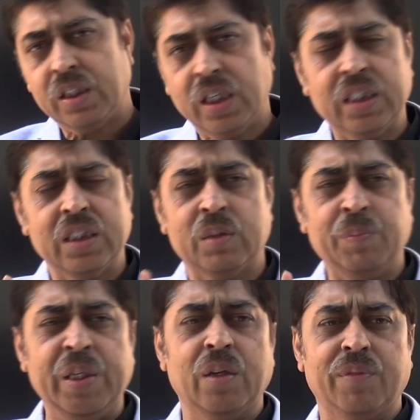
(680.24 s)
That is
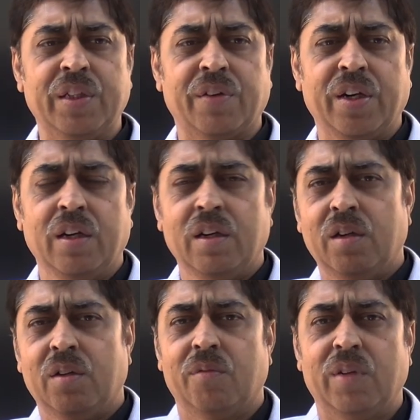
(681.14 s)
speed of the train
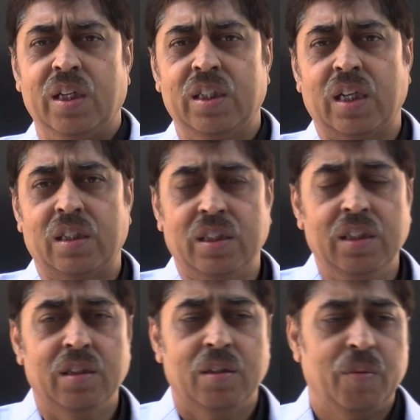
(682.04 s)
when it is at
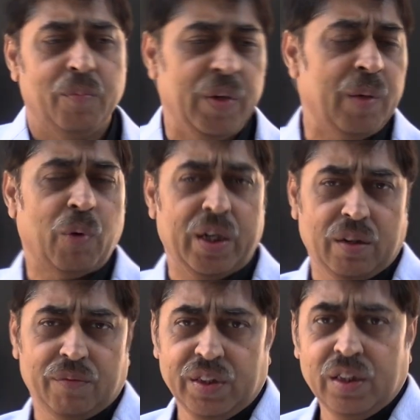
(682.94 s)
the
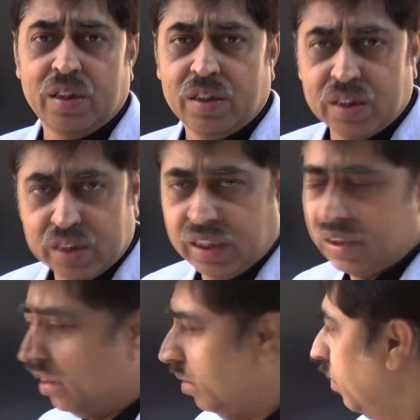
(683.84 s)
midpoint of the section.